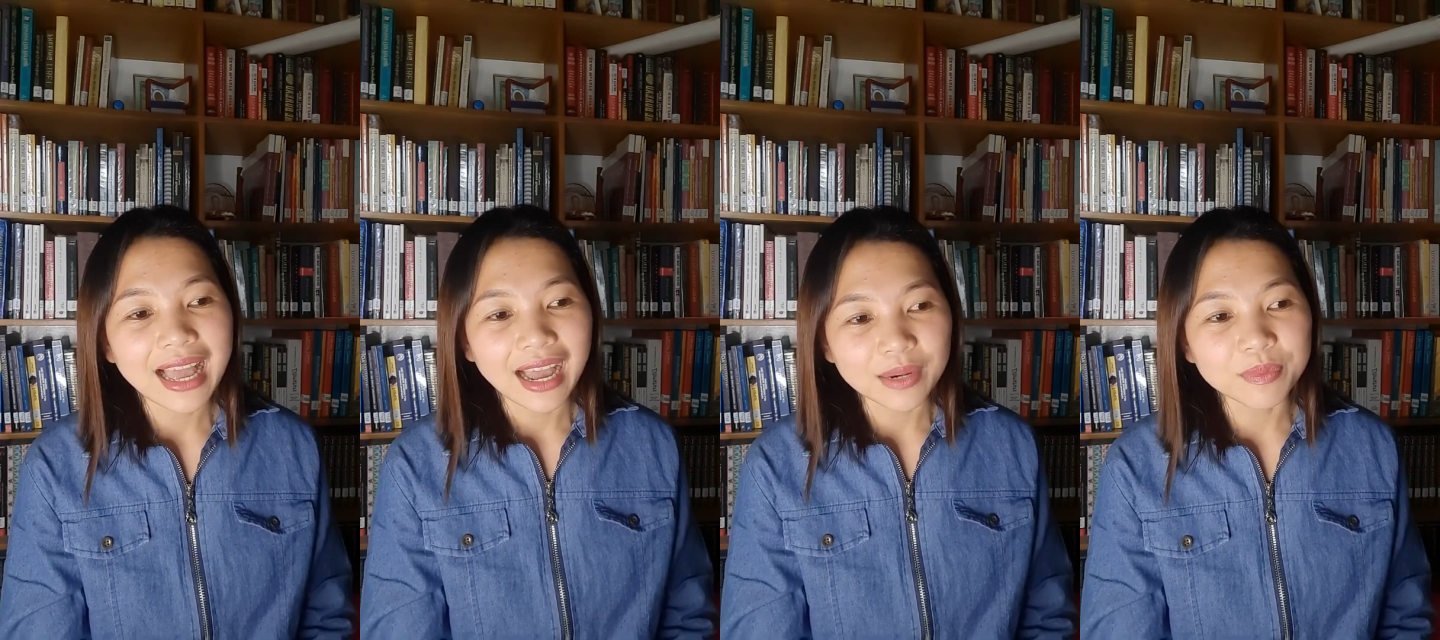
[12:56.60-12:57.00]

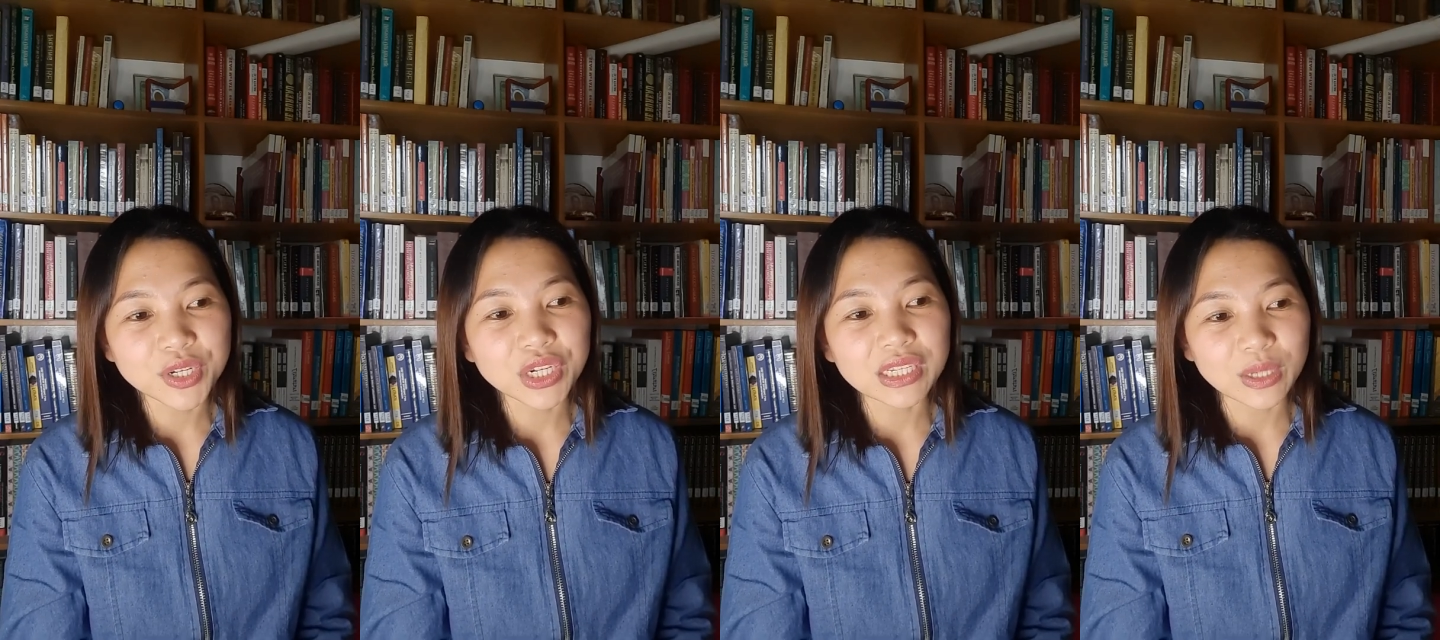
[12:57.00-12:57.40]

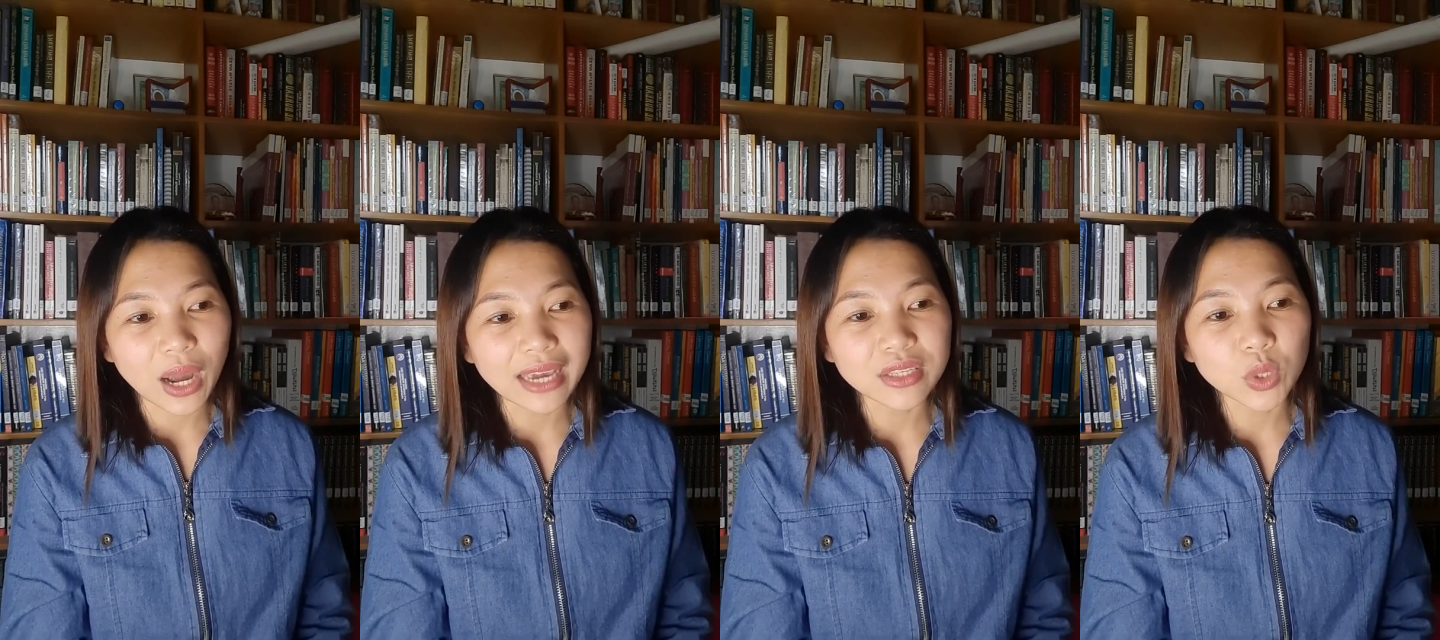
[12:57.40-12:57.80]
admission to
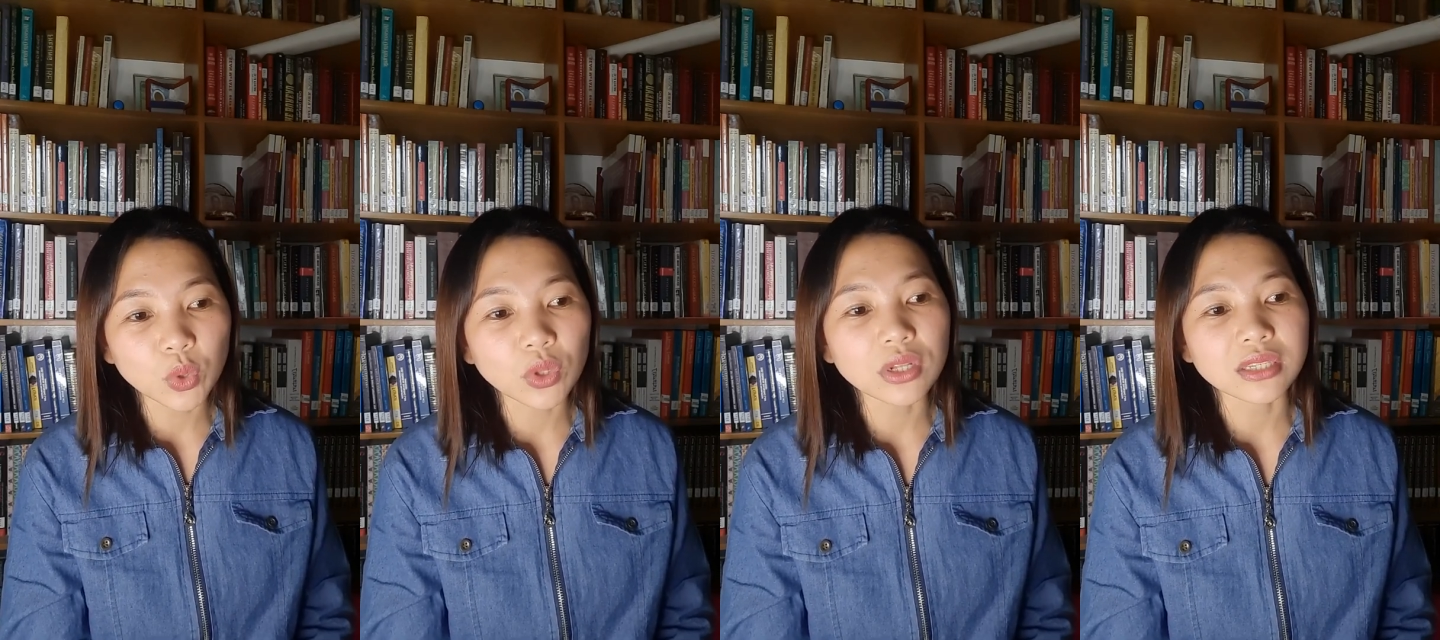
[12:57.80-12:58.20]
high
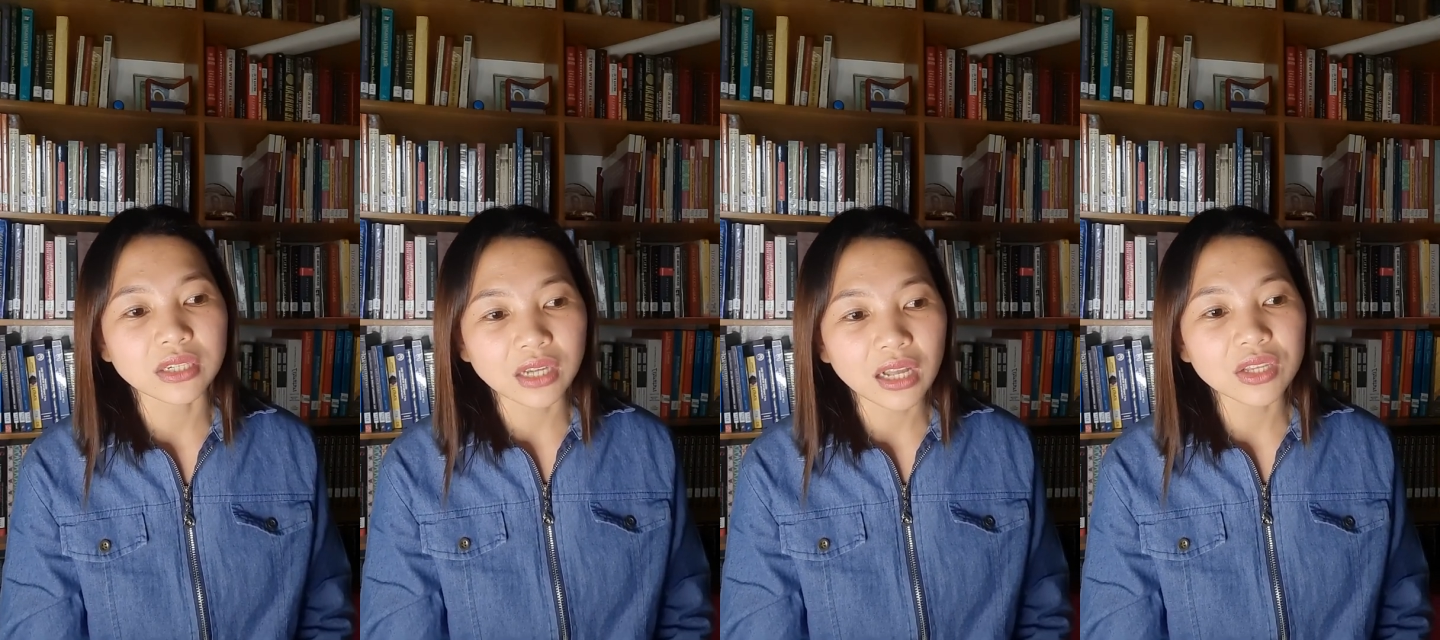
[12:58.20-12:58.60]
schools
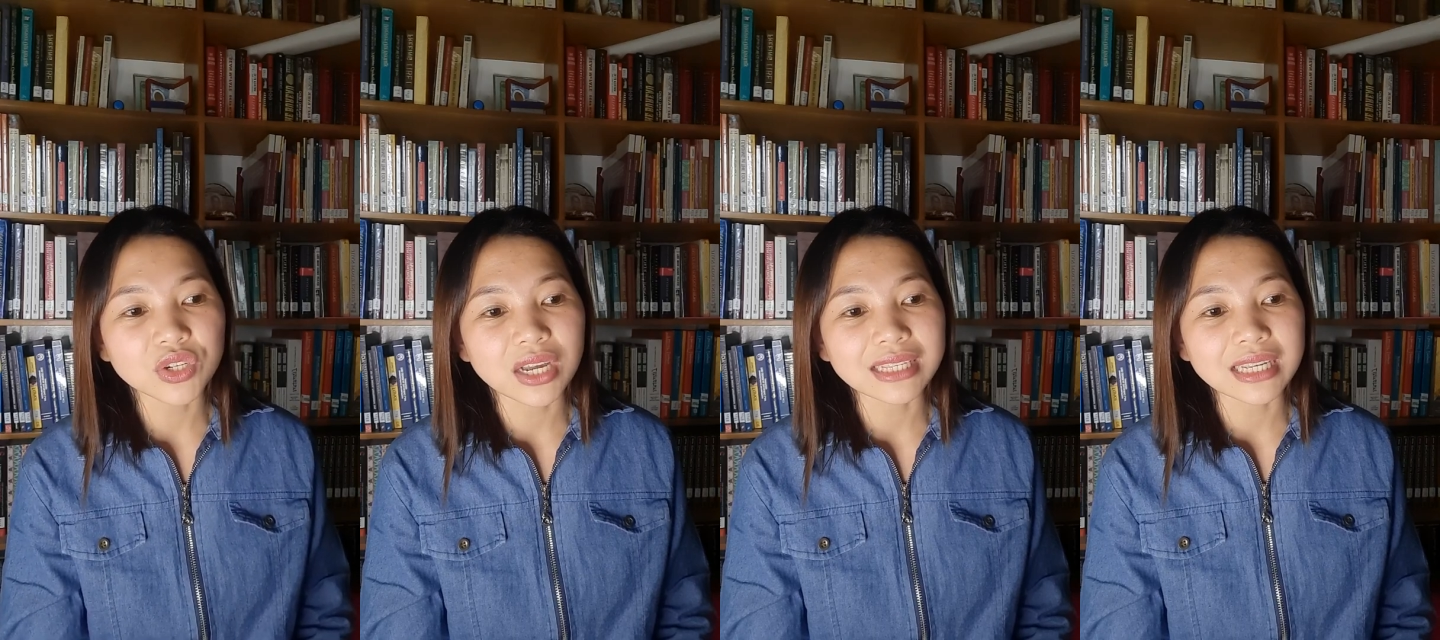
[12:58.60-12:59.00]
and
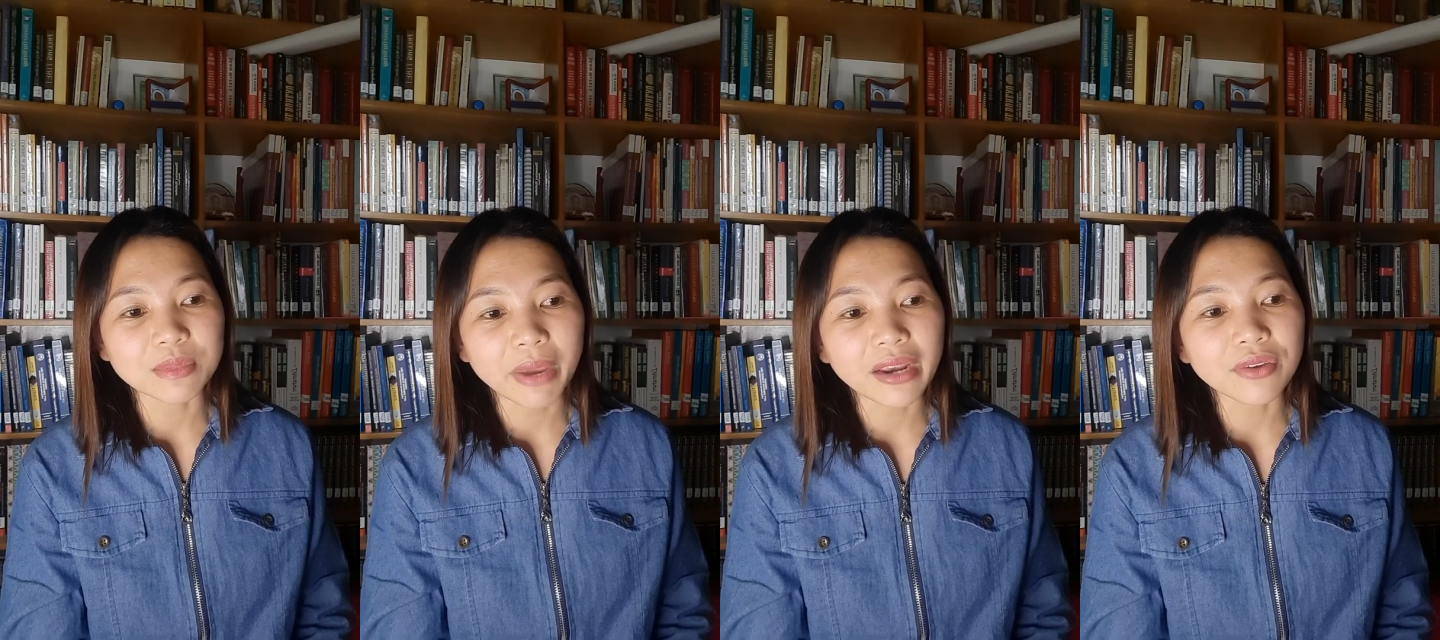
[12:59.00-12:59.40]
colleges is
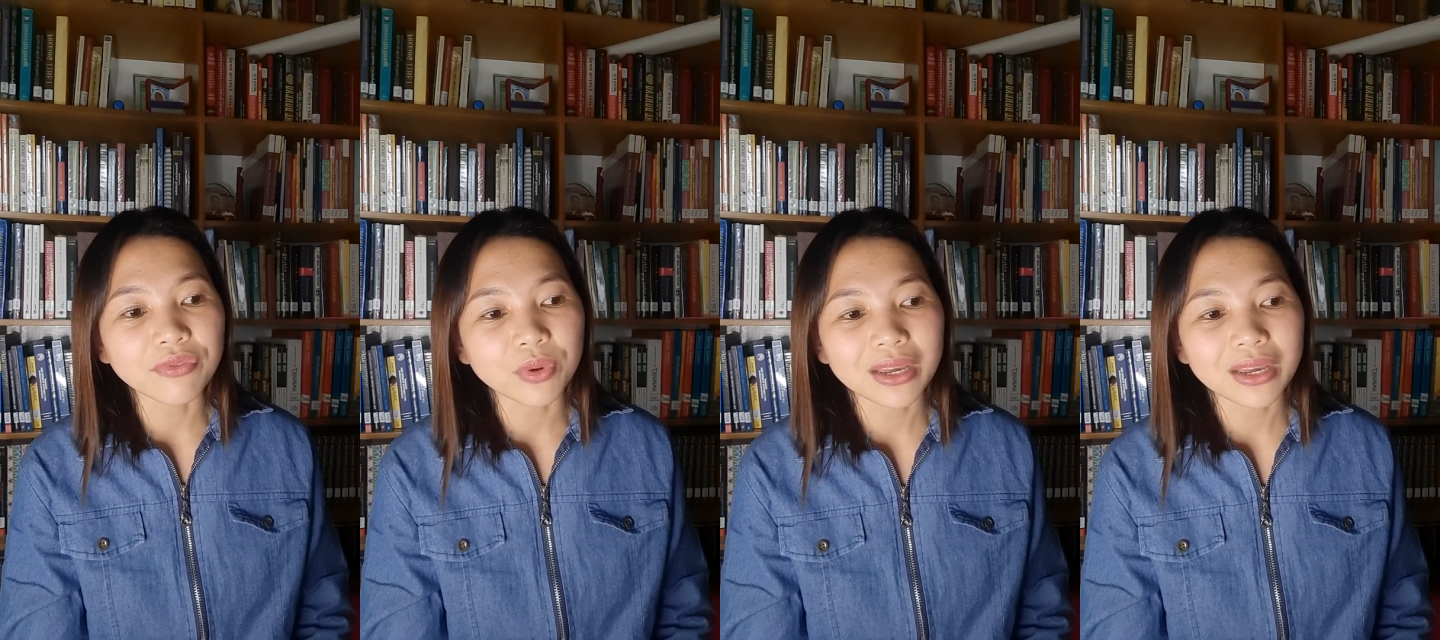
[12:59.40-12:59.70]
mainly through